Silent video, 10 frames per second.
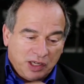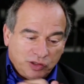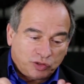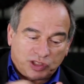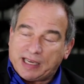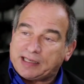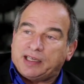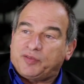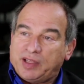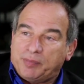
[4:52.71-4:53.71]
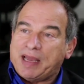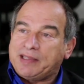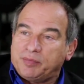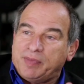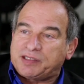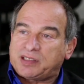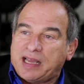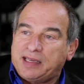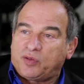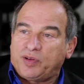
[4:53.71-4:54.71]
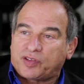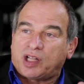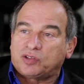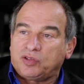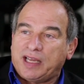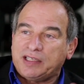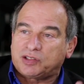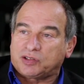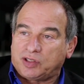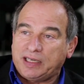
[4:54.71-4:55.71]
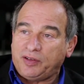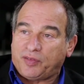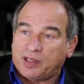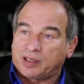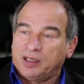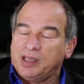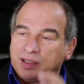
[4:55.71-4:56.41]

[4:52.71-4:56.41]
to check if they made a mistake with calculation or anything.